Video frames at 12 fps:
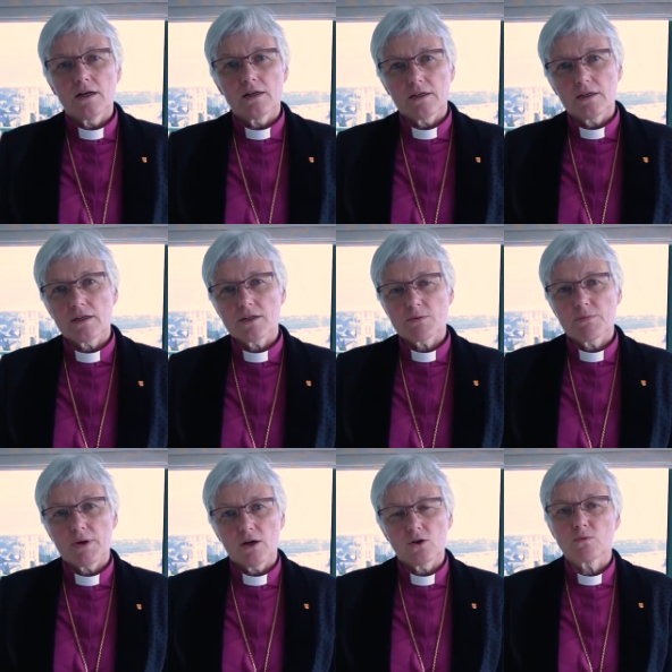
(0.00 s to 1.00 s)
It is
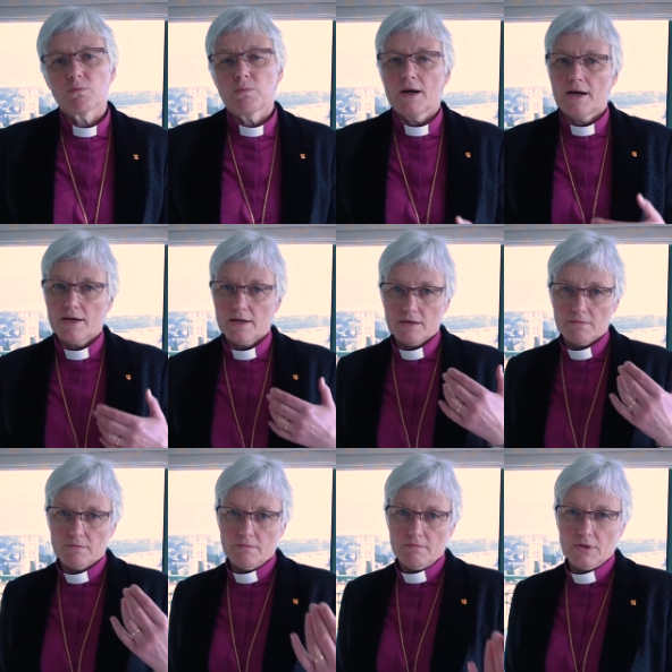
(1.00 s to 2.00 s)
about, by
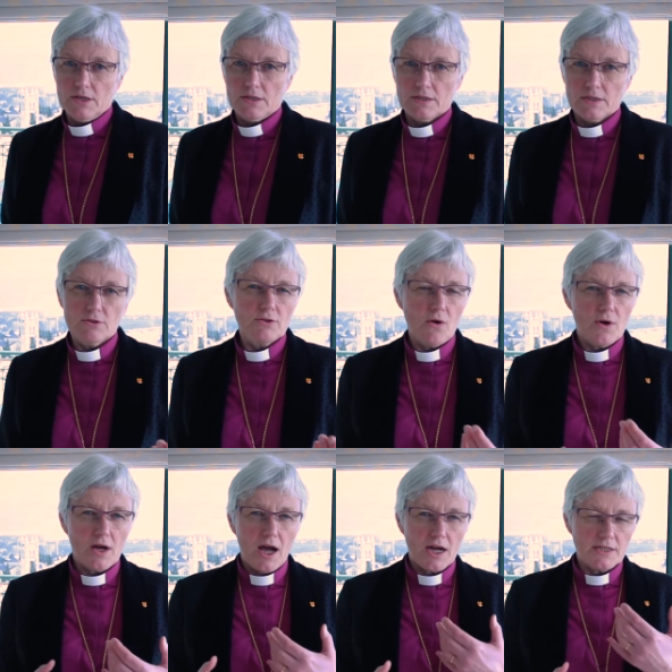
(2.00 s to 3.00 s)
meeting, you know,
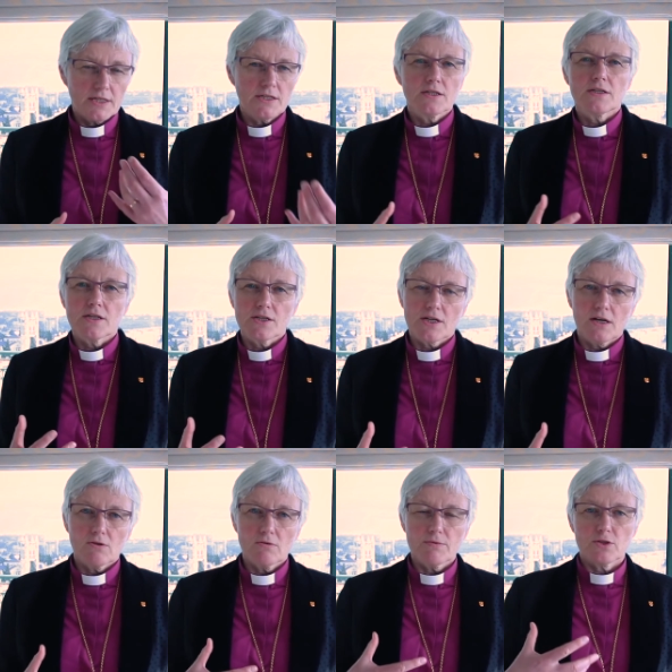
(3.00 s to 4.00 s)
identities are
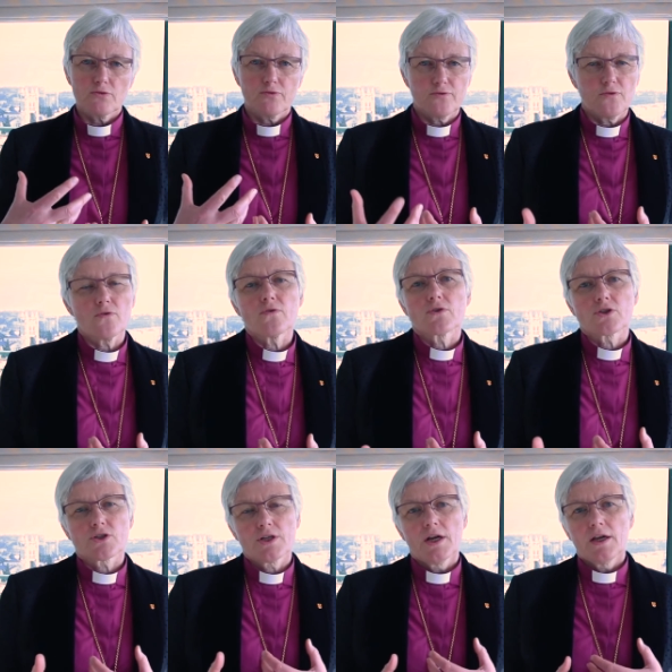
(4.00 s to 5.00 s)
always
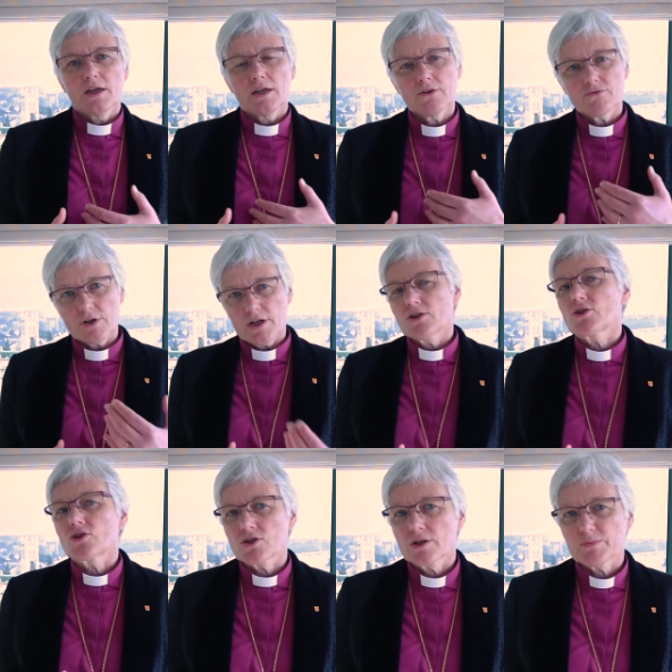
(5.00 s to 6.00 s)
forged in
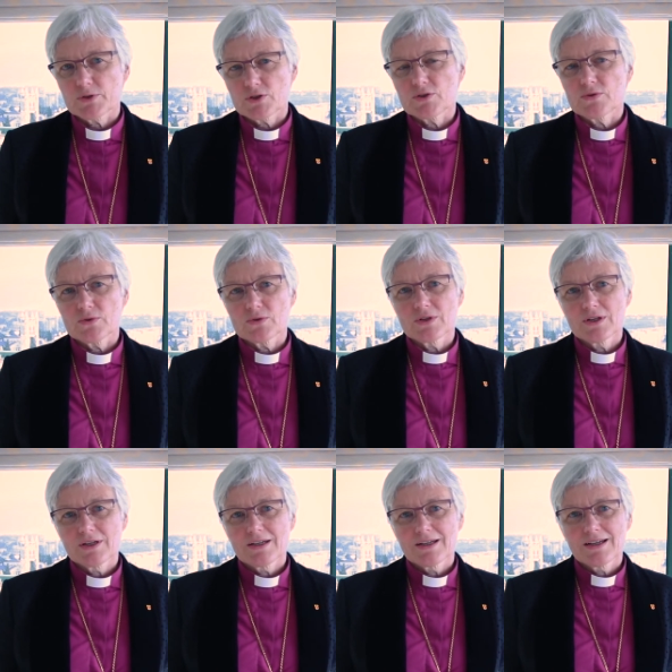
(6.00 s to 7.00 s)
relationship to
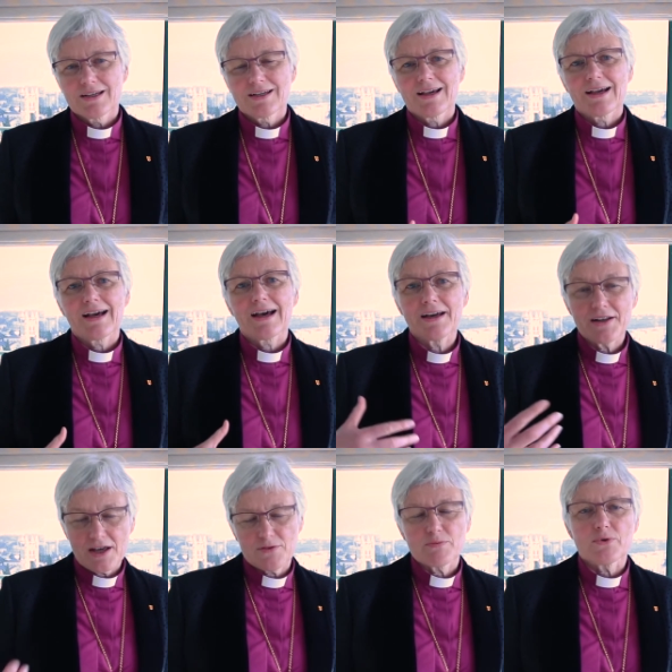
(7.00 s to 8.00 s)

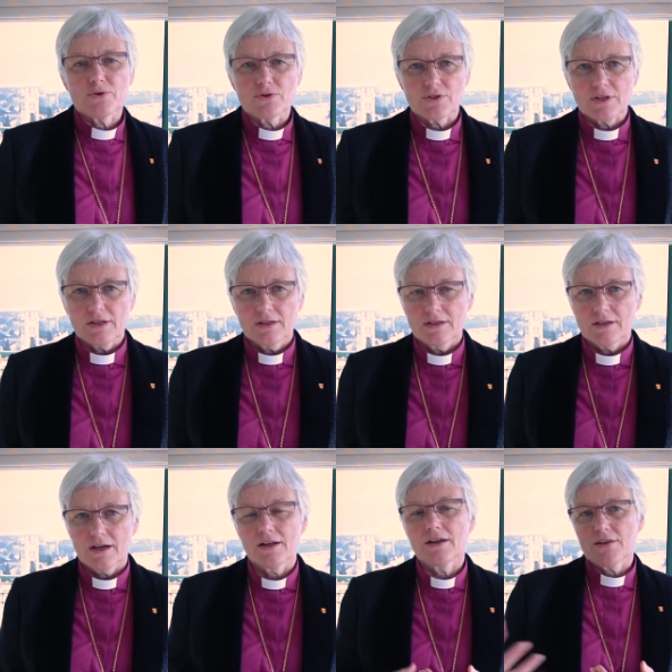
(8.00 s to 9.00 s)
another person,
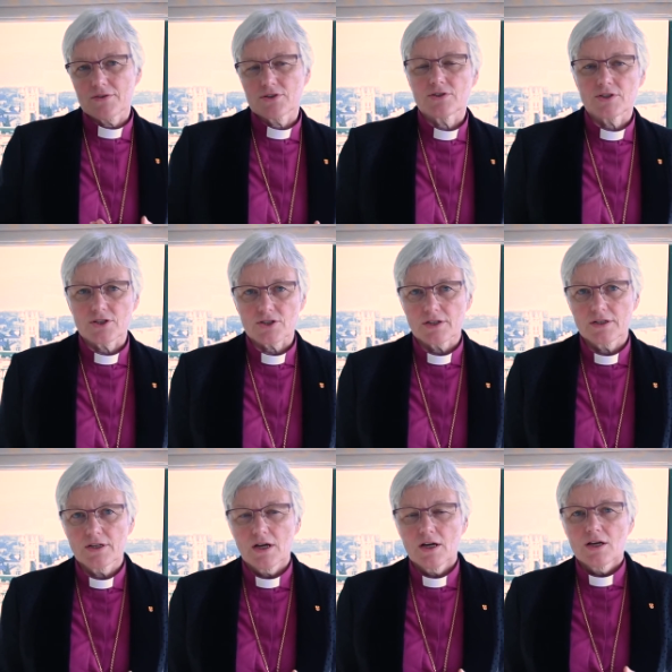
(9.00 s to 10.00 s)
another tradition.
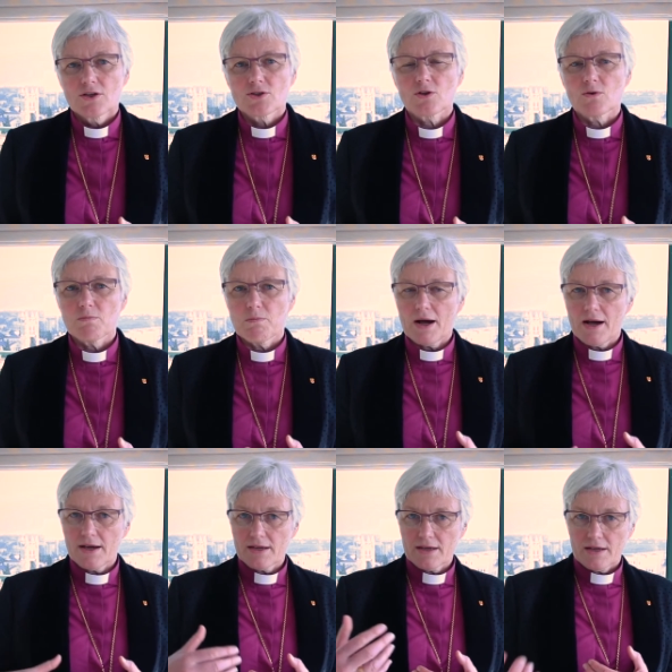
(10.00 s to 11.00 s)
So
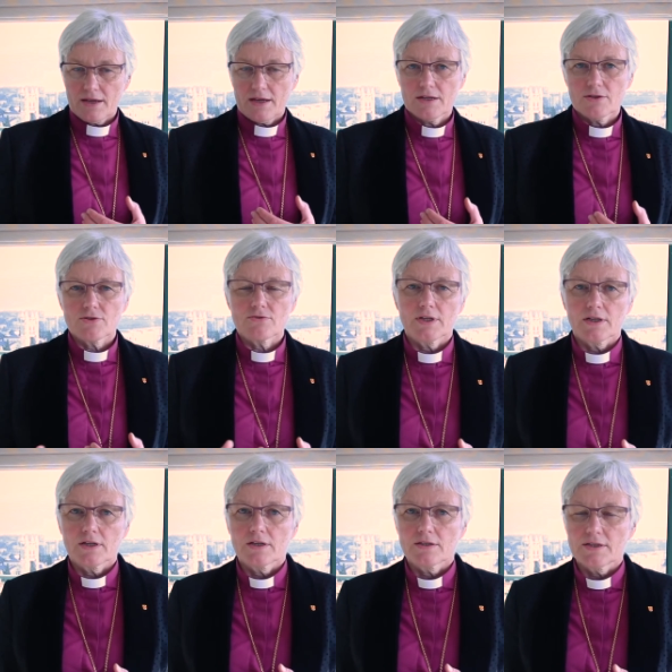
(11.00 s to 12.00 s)
by
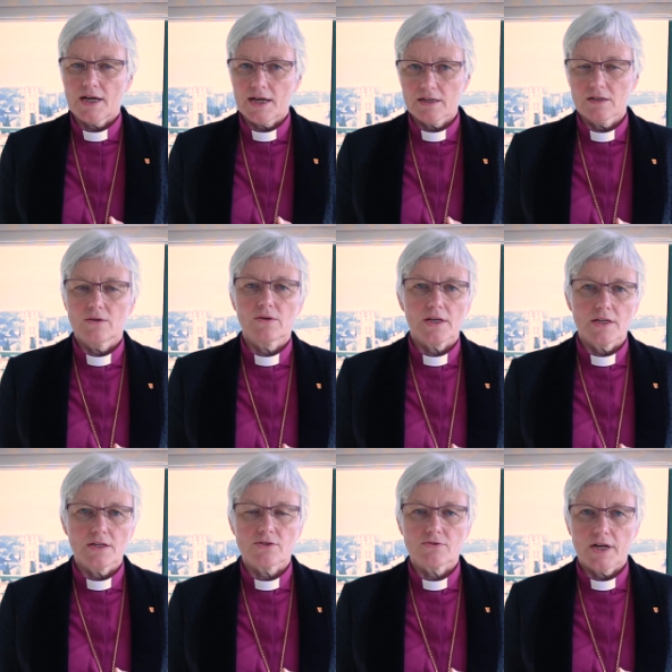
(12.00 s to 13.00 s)
entering dialogue and
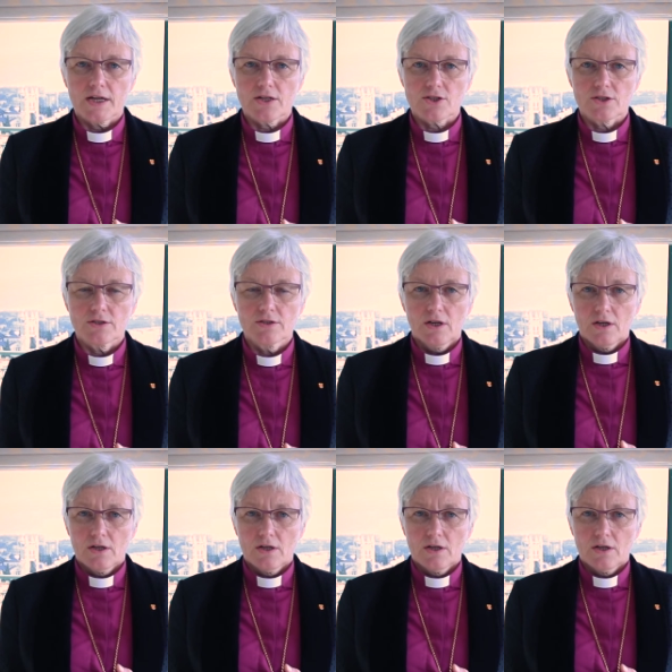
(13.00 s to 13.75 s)
interaction,